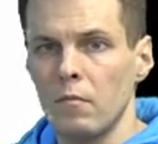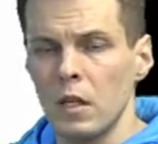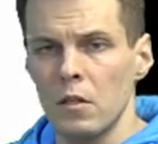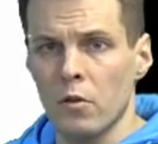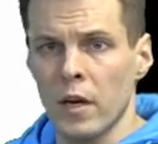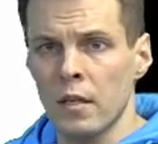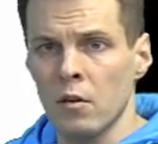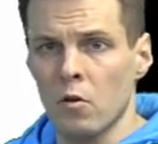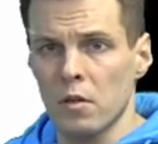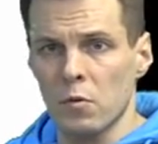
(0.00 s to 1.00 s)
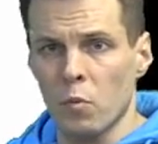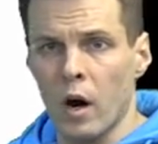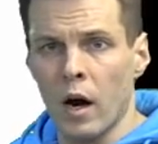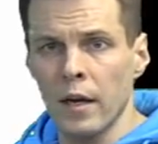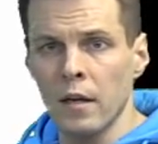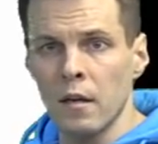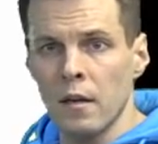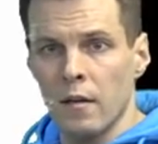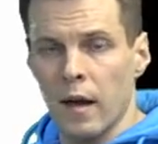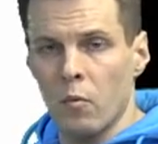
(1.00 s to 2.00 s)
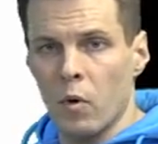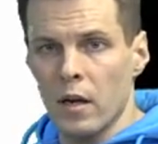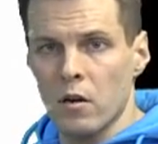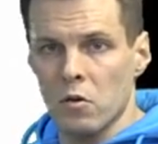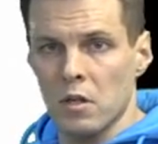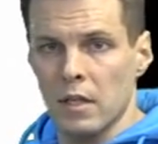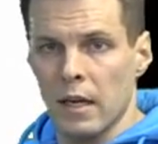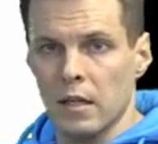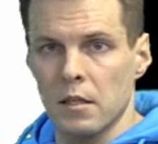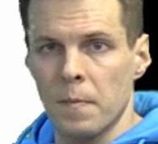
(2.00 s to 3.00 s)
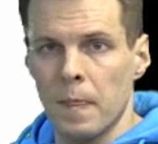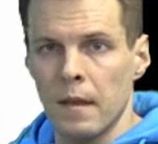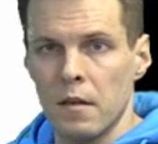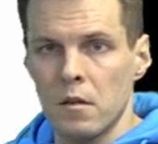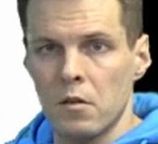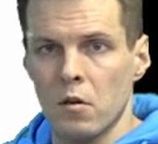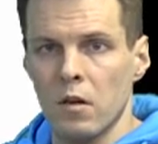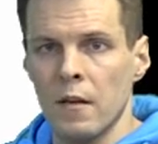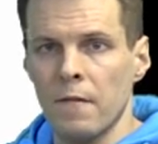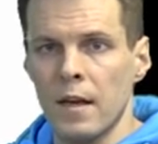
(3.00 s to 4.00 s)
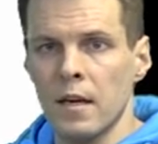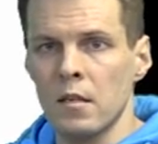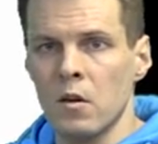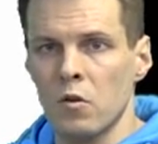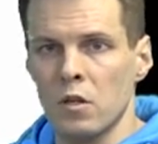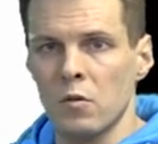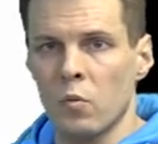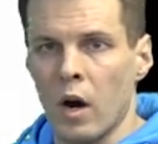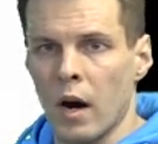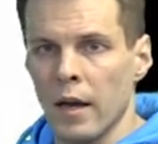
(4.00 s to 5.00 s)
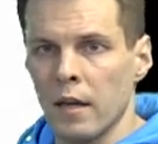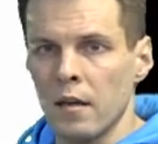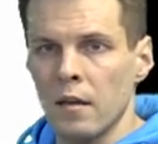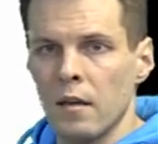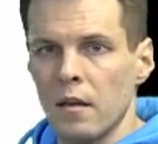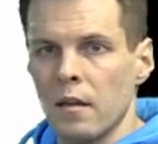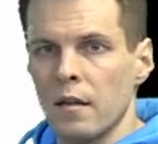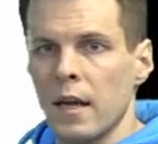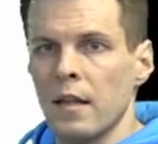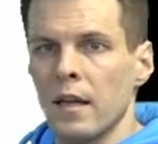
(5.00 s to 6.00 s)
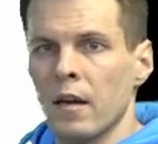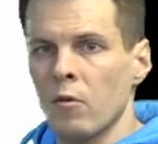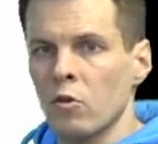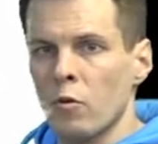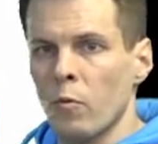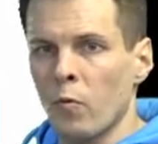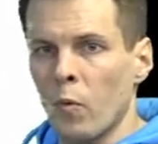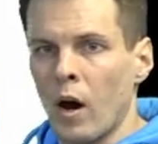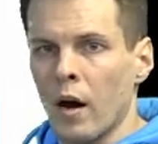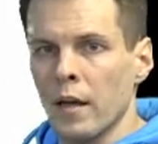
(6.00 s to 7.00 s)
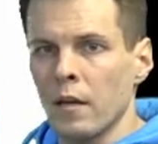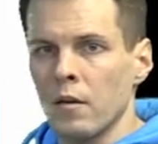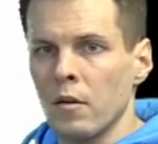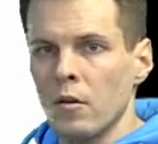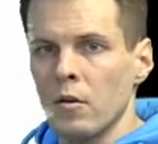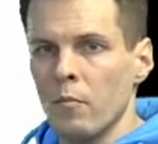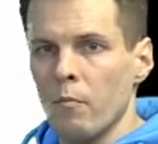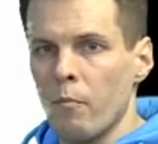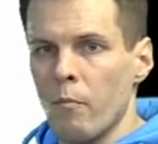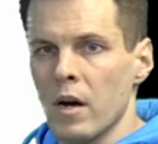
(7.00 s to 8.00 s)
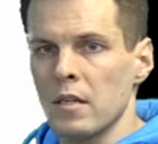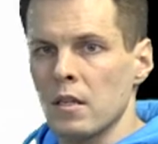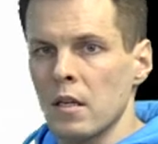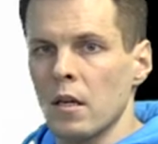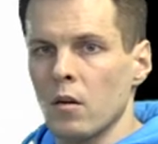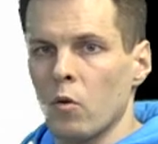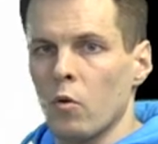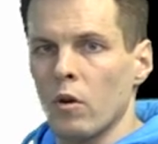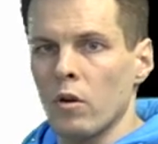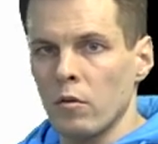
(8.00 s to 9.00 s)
So X causes Y and Y causes X. So if X causes Y, then the error term of Y must include